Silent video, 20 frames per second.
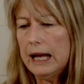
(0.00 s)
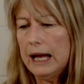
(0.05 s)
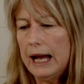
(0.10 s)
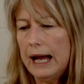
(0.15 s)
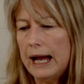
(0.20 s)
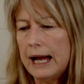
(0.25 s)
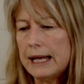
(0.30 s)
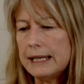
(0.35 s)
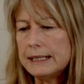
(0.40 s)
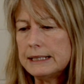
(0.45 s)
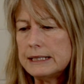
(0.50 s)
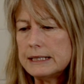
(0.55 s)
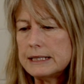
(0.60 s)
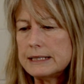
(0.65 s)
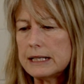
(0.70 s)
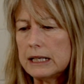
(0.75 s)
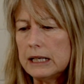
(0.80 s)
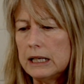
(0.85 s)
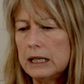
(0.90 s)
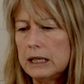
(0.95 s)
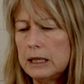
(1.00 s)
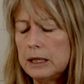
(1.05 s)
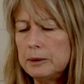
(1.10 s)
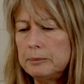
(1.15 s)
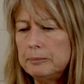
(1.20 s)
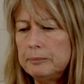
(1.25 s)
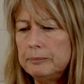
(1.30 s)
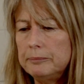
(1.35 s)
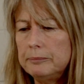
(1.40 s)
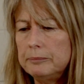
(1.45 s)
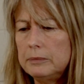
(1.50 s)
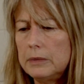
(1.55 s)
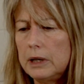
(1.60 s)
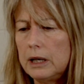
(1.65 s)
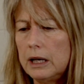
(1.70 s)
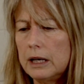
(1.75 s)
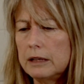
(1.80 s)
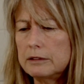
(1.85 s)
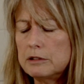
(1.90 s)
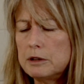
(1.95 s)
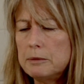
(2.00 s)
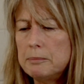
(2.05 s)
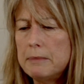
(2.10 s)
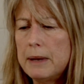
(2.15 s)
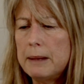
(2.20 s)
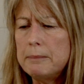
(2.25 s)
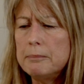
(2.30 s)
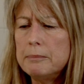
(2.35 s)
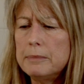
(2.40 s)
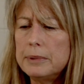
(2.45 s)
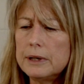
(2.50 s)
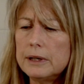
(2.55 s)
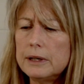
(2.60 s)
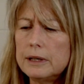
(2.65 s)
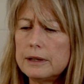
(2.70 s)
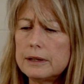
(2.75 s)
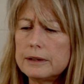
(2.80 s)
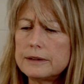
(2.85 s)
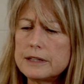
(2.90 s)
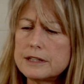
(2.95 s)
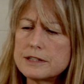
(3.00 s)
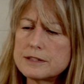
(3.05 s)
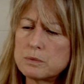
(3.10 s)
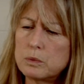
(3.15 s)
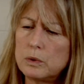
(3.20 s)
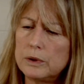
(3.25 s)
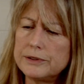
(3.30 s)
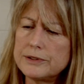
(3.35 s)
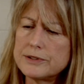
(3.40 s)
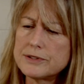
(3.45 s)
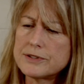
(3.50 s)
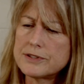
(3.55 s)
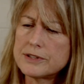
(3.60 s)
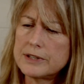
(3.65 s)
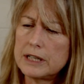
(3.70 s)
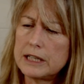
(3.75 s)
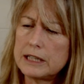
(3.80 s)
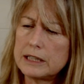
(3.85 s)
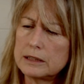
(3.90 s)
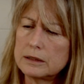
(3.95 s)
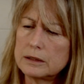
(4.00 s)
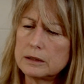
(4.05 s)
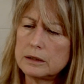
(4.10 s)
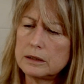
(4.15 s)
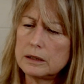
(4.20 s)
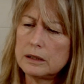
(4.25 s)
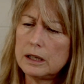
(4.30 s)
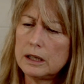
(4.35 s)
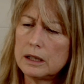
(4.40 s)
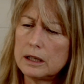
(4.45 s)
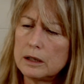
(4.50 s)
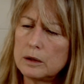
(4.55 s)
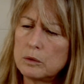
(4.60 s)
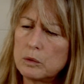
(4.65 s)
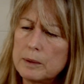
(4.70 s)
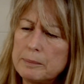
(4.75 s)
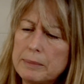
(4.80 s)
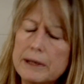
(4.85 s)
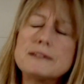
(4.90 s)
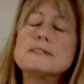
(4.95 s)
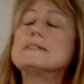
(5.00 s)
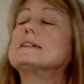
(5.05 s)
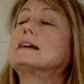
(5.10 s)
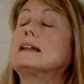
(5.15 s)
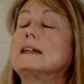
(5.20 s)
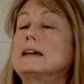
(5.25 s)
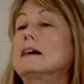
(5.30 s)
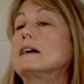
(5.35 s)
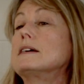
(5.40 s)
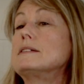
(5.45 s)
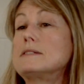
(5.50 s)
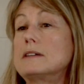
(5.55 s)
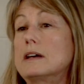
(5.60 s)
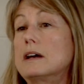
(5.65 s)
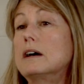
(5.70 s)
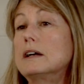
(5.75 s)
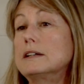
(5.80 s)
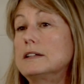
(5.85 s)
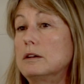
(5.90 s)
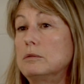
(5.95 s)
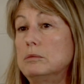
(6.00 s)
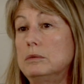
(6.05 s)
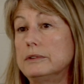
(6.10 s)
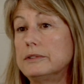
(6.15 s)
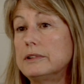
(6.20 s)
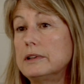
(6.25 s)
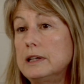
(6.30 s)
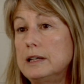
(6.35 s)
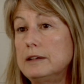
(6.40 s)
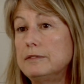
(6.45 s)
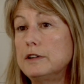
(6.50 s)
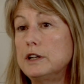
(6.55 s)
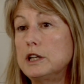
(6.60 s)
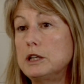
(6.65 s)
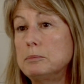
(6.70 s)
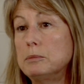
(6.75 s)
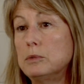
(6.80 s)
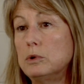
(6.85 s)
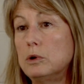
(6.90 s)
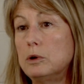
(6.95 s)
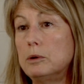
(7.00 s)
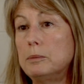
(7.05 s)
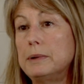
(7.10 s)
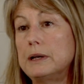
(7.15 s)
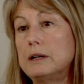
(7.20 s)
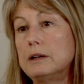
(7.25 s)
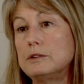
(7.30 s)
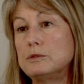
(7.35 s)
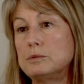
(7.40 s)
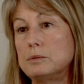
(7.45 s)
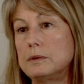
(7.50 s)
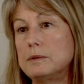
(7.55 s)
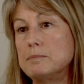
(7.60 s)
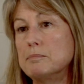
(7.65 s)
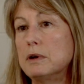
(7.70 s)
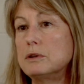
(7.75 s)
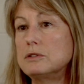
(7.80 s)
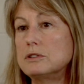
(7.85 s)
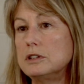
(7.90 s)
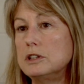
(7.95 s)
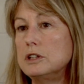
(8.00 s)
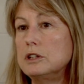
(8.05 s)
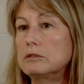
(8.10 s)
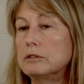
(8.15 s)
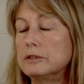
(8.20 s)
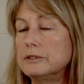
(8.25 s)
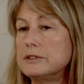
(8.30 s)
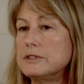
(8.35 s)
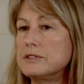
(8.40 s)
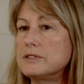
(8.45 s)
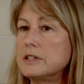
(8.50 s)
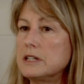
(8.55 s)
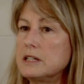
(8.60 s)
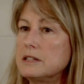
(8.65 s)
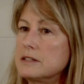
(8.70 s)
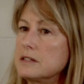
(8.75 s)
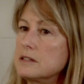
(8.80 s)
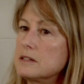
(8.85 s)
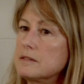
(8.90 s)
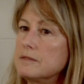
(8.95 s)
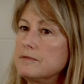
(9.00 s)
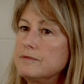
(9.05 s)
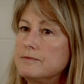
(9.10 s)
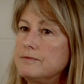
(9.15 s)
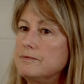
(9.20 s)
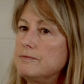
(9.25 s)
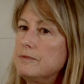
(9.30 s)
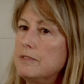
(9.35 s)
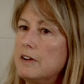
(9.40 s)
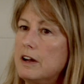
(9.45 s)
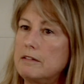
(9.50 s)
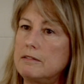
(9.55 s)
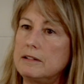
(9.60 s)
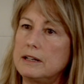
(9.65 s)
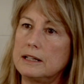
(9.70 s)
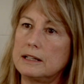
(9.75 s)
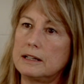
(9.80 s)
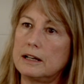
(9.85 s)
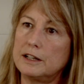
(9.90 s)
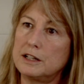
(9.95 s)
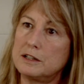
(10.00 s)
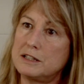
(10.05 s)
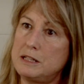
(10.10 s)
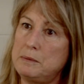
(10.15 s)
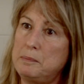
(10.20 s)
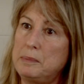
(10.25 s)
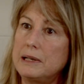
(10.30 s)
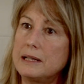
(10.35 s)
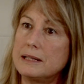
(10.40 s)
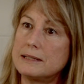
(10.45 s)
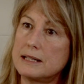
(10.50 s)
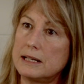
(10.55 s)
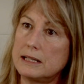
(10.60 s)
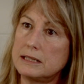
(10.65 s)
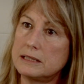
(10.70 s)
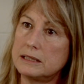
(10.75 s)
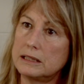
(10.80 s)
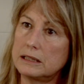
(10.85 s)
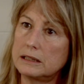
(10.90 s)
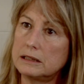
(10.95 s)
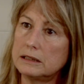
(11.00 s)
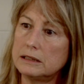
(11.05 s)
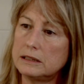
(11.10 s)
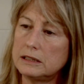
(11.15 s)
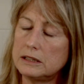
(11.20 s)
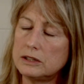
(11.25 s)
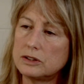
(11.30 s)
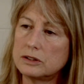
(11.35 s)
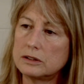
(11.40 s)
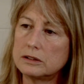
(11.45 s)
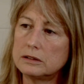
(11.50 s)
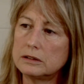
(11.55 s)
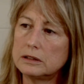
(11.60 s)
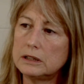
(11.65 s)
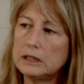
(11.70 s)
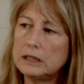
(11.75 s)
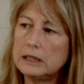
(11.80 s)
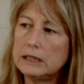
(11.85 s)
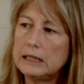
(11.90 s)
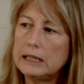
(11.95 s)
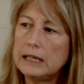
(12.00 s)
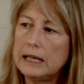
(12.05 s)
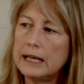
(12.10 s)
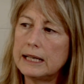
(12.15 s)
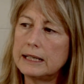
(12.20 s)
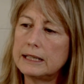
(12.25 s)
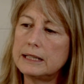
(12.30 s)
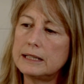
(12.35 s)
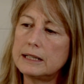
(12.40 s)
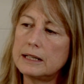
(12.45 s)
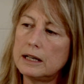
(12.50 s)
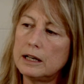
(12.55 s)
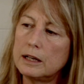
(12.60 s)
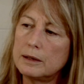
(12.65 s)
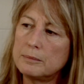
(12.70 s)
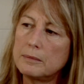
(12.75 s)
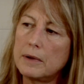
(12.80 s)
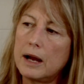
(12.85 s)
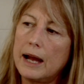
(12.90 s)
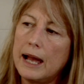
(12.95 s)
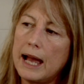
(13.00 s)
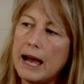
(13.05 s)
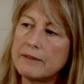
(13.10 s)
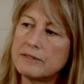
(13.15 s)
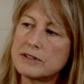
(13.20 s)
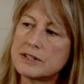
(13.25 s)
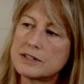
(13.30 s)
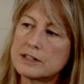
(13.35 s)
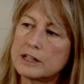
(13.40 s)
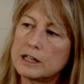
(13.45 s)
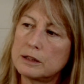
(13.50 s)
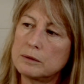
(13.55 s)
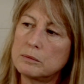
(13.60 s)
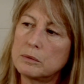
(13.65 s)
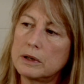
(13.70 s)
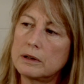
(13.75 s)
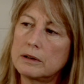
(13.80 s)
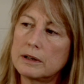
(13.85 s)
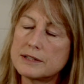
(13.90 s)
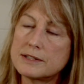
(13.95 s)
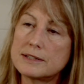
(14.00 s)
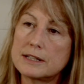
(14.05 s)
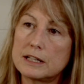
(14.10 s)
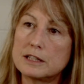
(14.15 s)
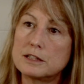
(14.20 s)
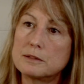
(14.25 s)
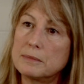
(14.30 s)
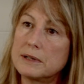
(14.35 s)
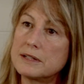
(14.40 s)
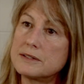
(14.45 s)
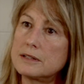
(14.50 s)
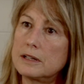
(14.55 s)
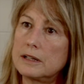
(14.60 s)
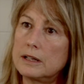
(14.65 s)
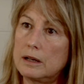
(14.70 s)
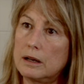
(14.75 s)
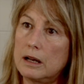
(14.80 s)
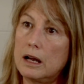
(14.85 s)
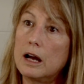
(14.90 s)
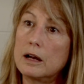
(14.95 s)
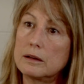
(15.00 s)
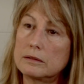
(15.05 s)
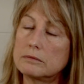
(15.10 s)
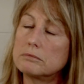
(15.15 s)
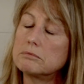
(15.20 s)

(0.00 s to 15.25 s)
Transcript: I remember this one scene where basically I say I don't want to live anymore, because with motor neuron disease it's a very kind of debilitating condition, and I have a scene where I say to my son, I